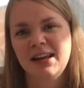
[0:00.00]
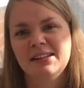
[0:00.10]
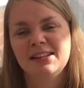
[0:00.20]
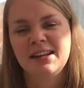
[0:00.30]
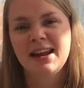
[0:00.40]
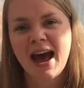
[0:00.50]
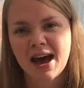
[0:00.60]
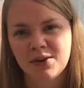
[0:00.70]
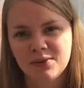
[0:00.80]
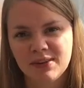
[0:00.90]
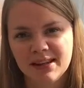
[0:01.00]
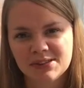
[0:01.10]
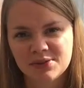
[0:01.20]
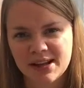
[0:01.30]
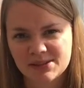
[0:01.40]
So now the
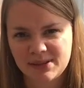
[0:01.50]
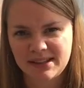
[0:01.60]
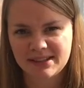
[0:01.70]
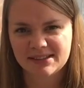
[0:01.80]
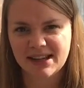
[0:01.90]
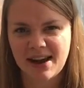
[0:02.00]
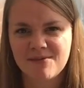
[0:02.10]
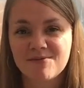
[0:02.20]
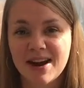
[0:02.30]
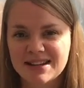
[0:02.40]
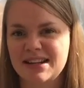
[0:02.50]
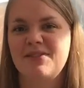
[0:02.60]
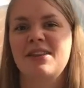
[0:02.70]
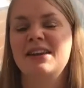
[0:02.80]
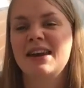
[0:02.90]
Israelites were needed to get ready
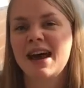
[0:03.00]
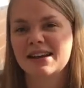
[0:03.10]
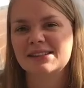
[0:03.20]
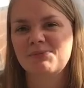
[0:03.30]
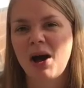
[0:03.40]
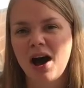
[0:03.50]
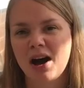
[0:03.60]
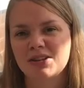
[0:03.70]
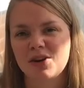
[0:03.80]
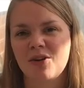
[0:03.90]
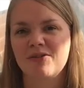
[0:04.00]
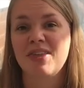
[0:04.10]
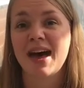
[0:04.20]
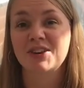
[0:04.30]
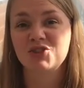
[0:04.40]
for the next part of
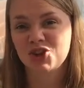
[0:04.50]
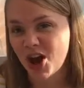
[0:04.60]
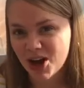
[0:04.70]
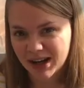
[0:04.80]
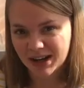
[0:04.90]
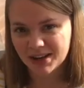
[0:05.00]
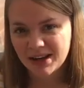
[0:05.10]
their journey.